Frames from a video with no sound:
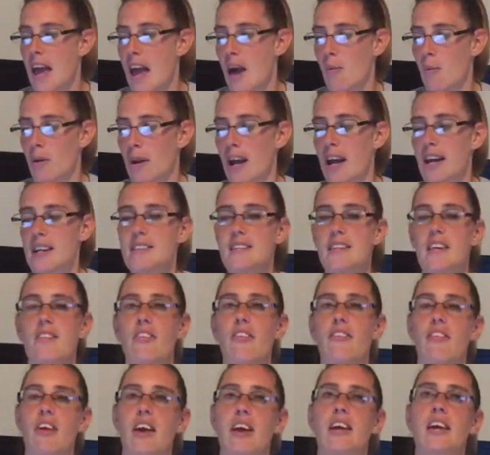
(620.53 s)
and when I say
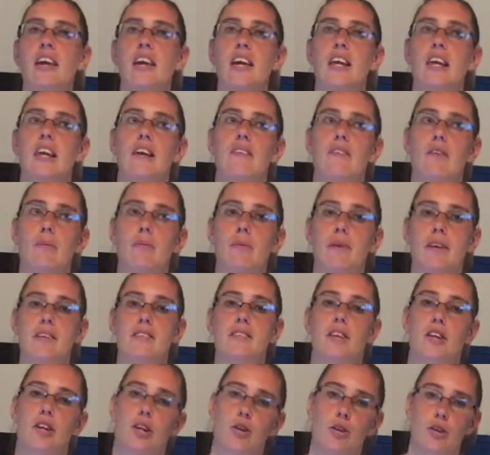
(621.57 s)
that they can get
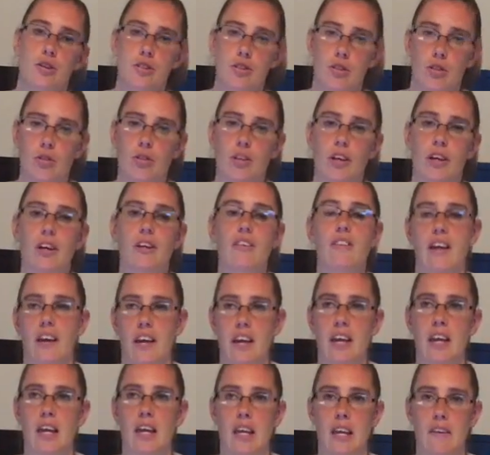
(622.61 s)
EVPs that are crystal clear, they
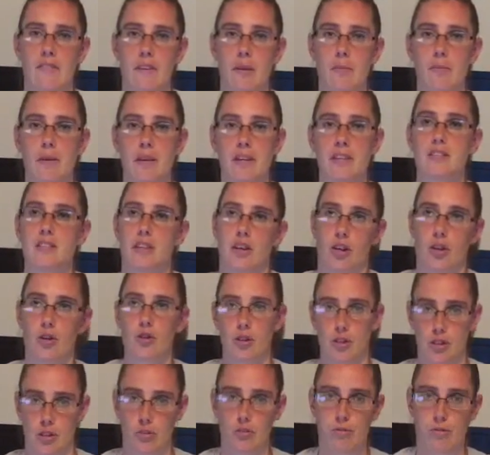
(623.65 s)
can get EVPs that are
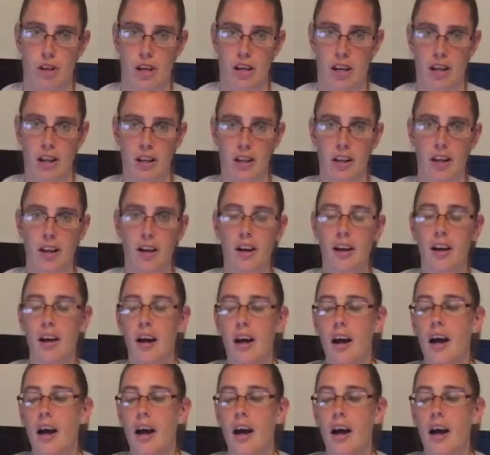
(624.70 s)
crystal freaking clear.